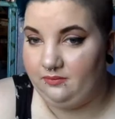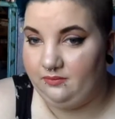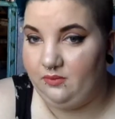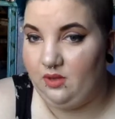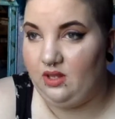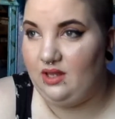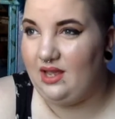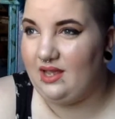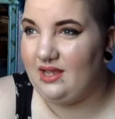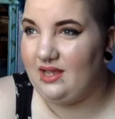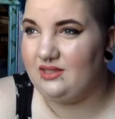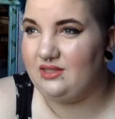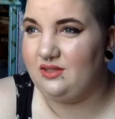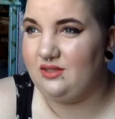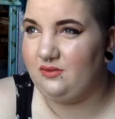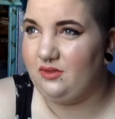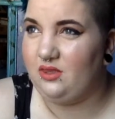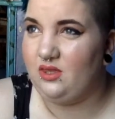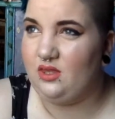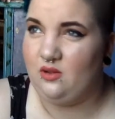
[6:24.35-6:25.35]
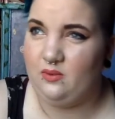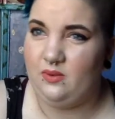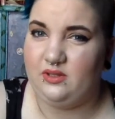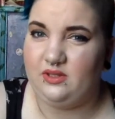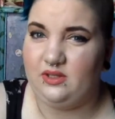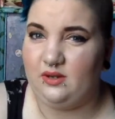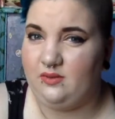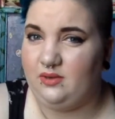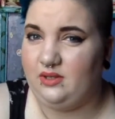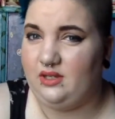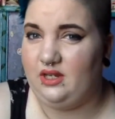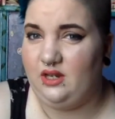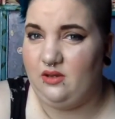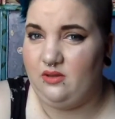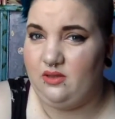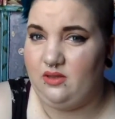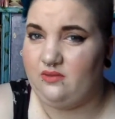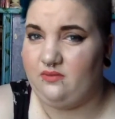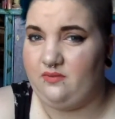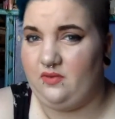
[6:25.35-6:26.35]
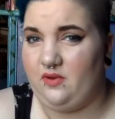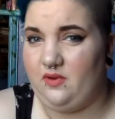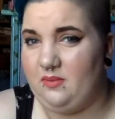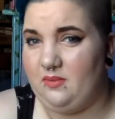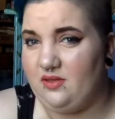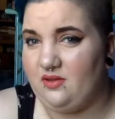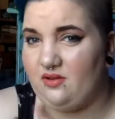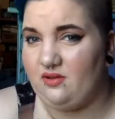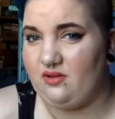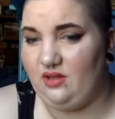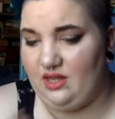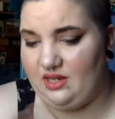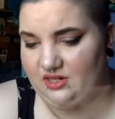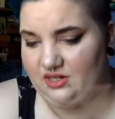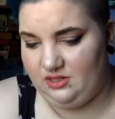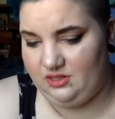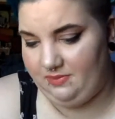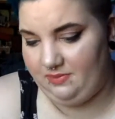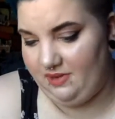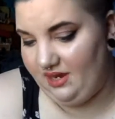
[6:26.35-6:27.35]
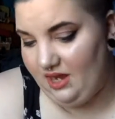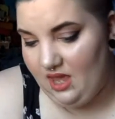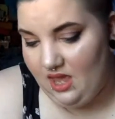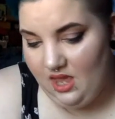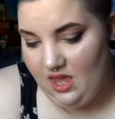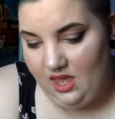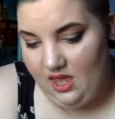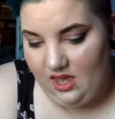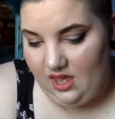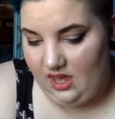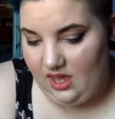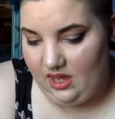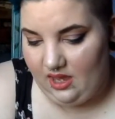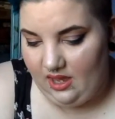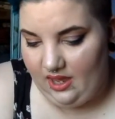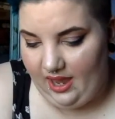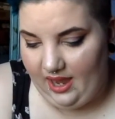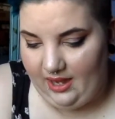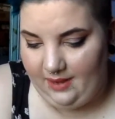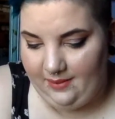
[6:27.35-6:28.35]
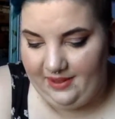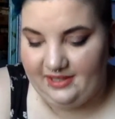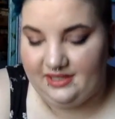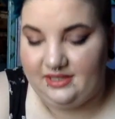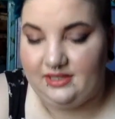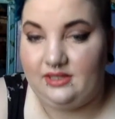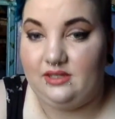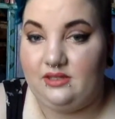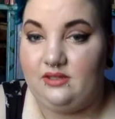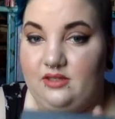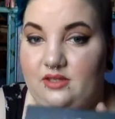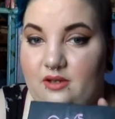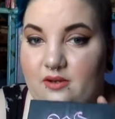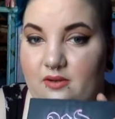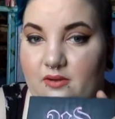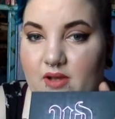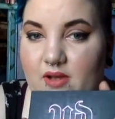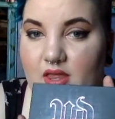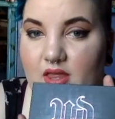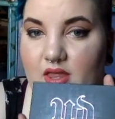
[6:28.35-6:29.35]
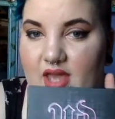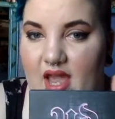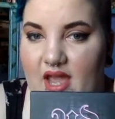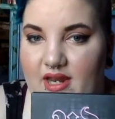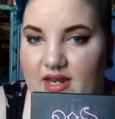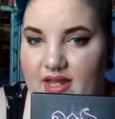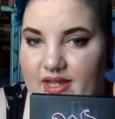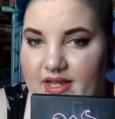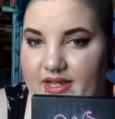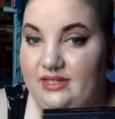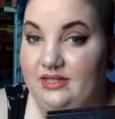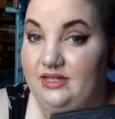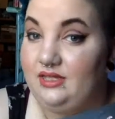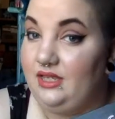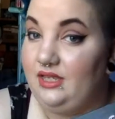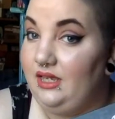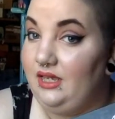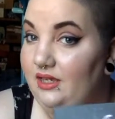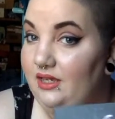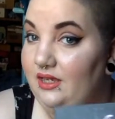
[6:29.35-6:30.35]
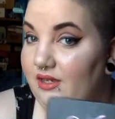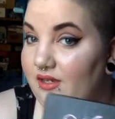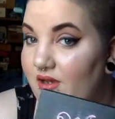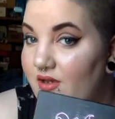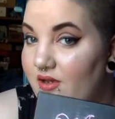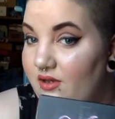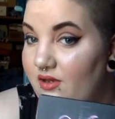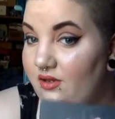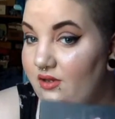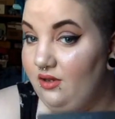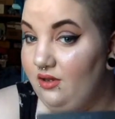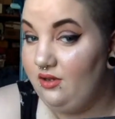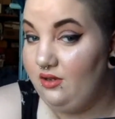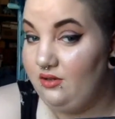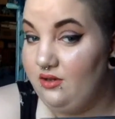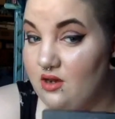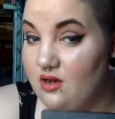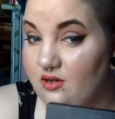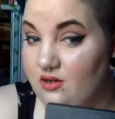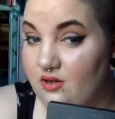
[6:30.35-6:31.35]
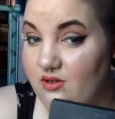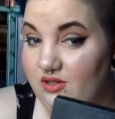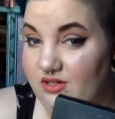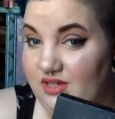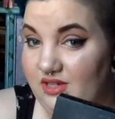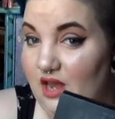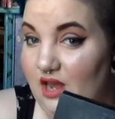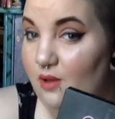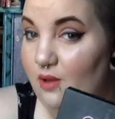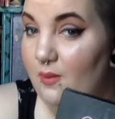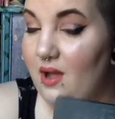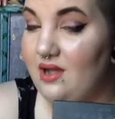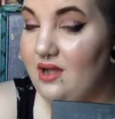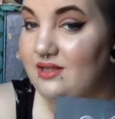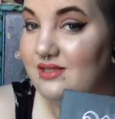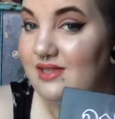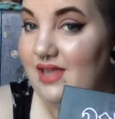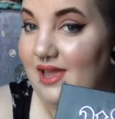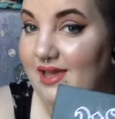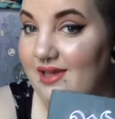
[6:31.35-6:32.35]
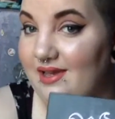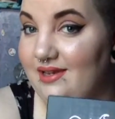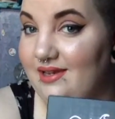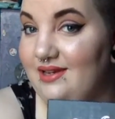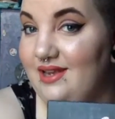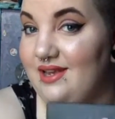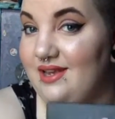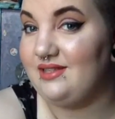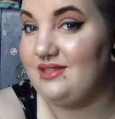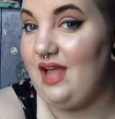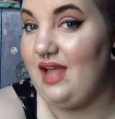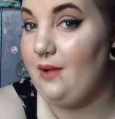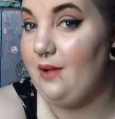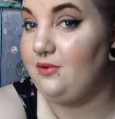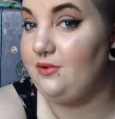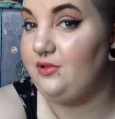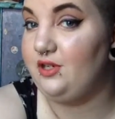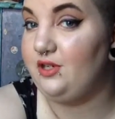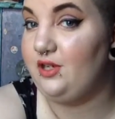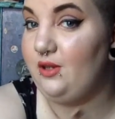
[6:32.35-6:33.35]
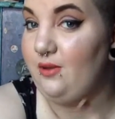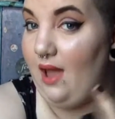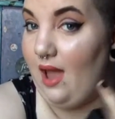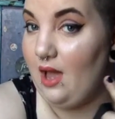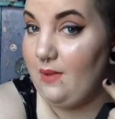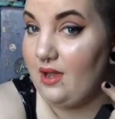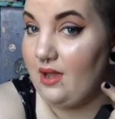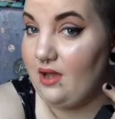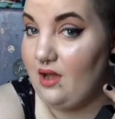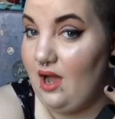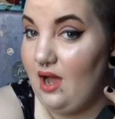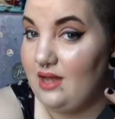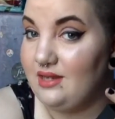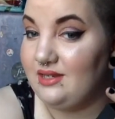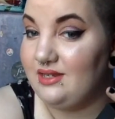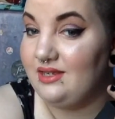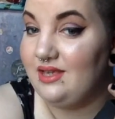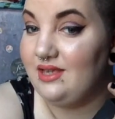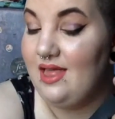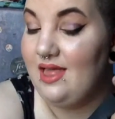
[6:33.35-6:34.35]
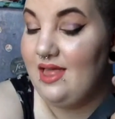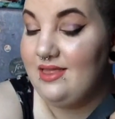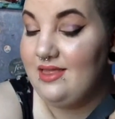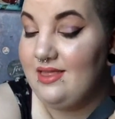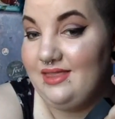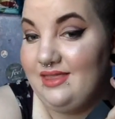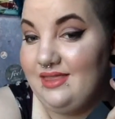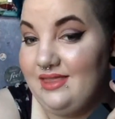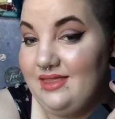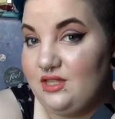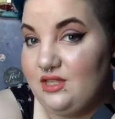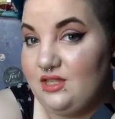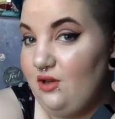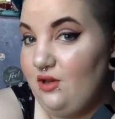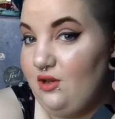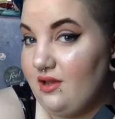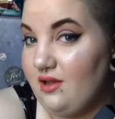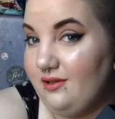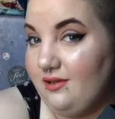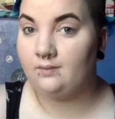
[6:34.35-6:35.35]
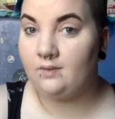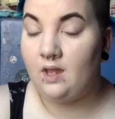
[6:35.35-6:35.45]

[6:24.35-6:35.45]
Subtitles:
Well, I guess the new ones aren't really new. They're from other collections, but anyways, so that is the Nocturnal Shadowbox, and next I will show you how I got this look.